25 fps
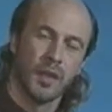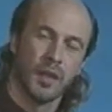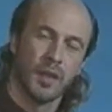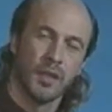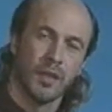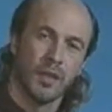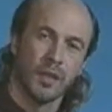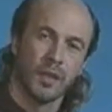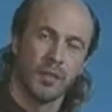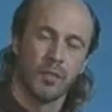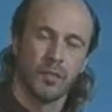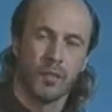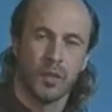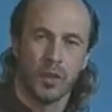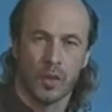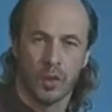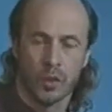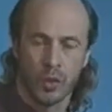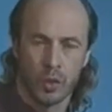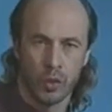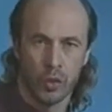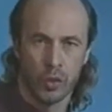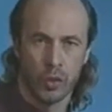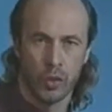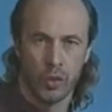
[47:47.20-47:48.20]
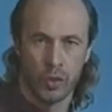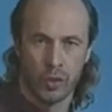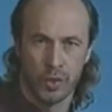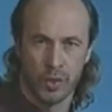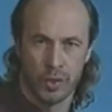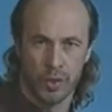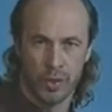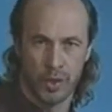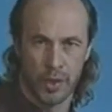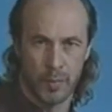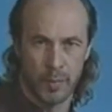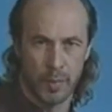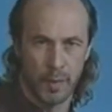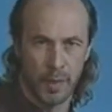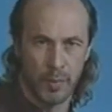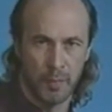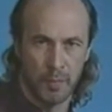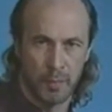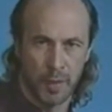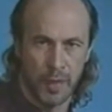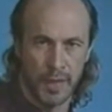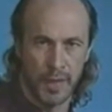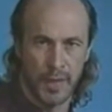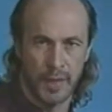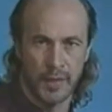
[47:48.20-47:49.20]
the chords that are being
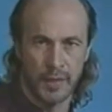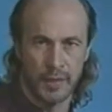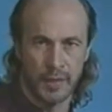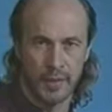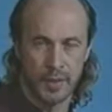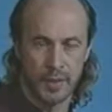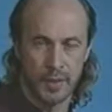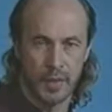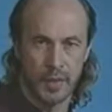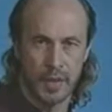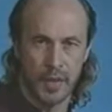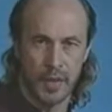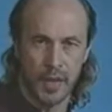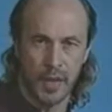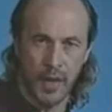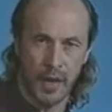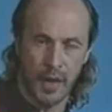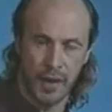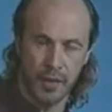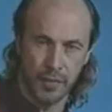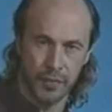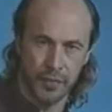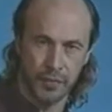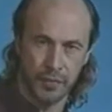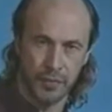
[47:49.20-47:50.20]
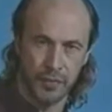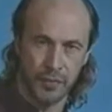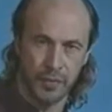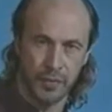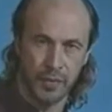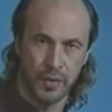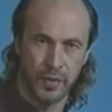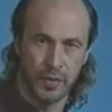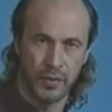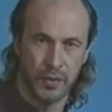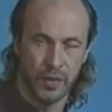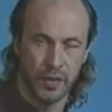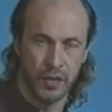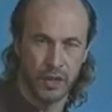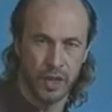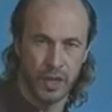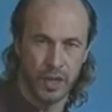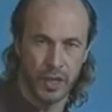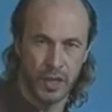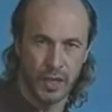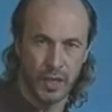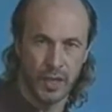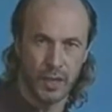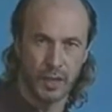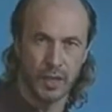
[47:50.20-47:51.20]
played is the F to
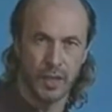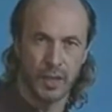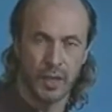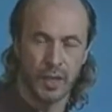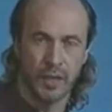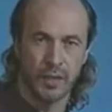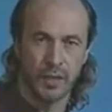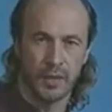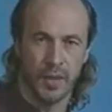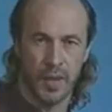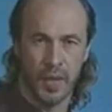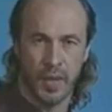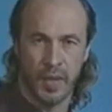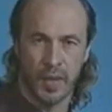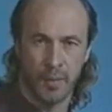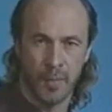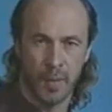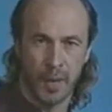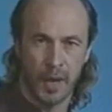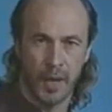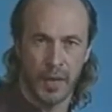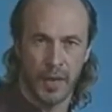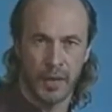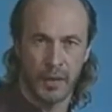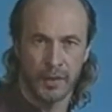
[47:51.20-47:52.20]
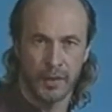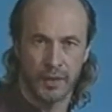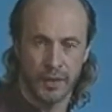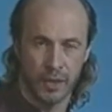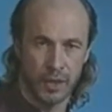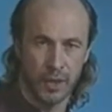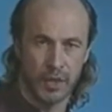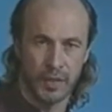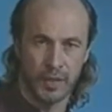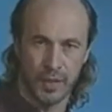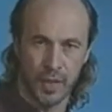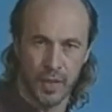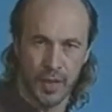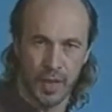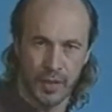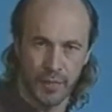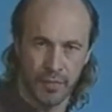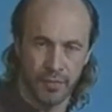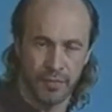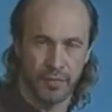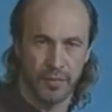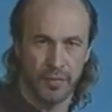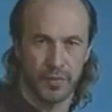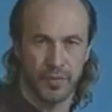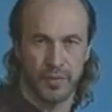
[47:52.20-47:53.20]
G to A minor to G to F,
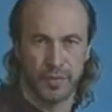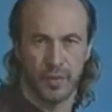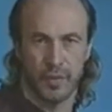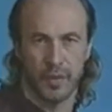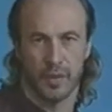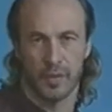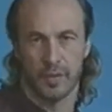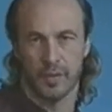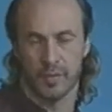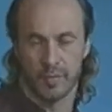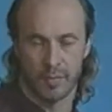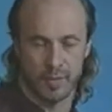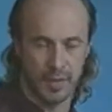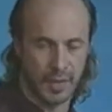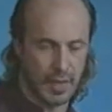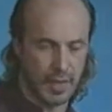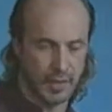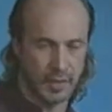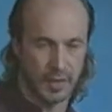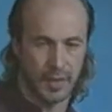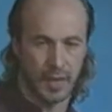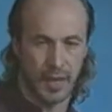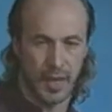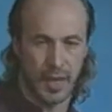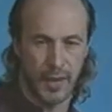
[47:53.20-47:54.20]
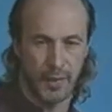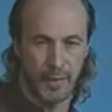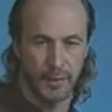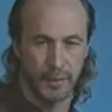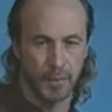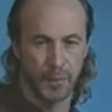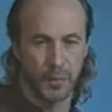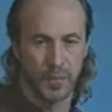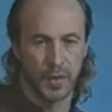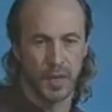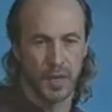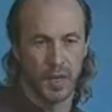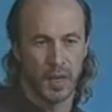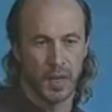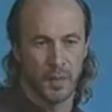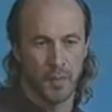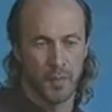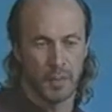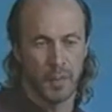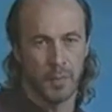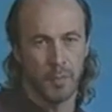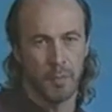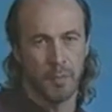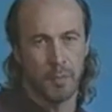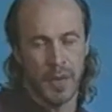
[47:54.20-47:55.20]
and starts again. But
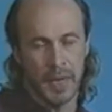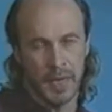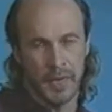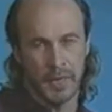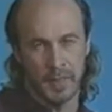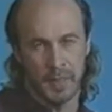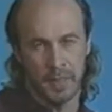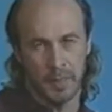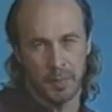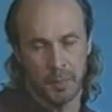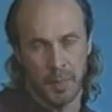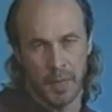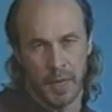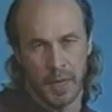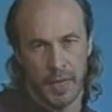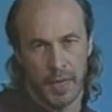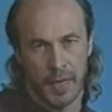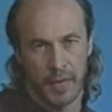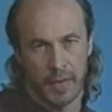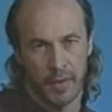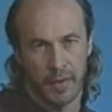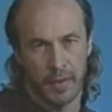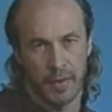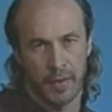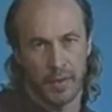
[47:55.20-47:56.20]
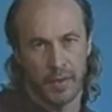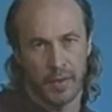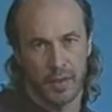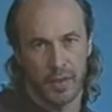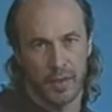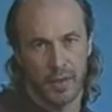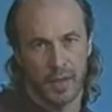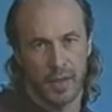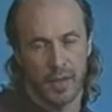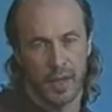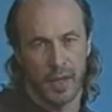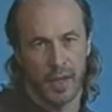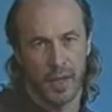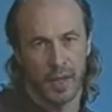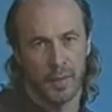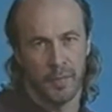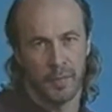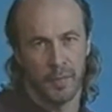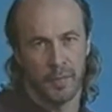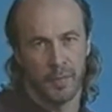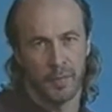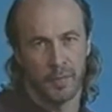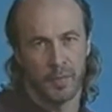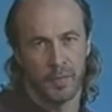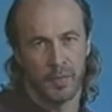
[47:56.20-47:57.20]
the bass is playing
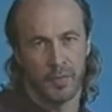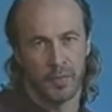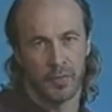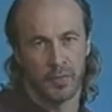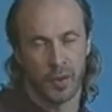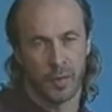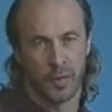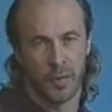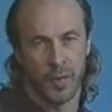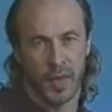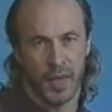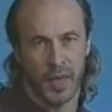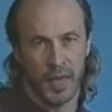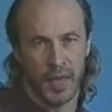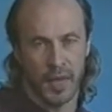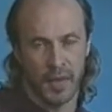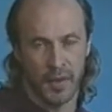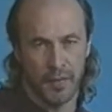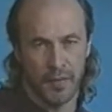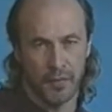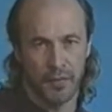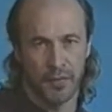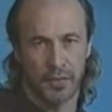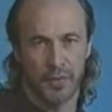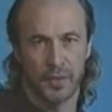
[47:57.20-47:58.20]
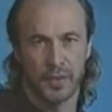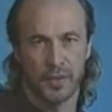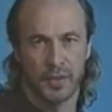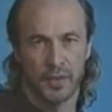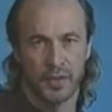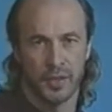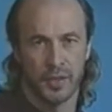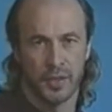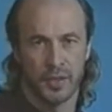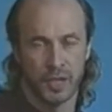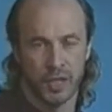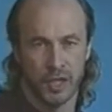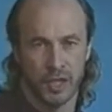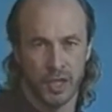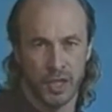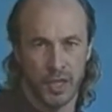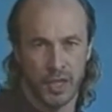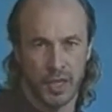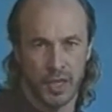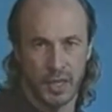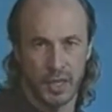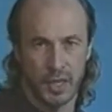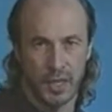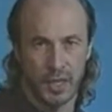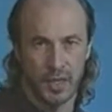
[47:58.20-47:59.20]
from the F to the
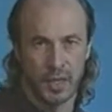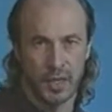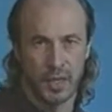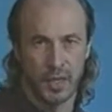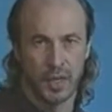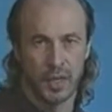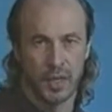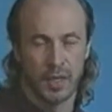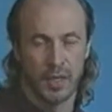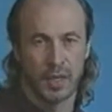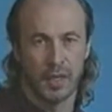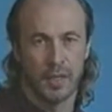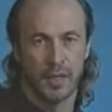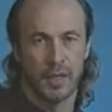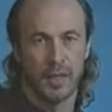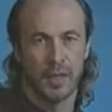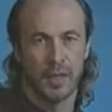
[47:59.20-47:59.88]
G to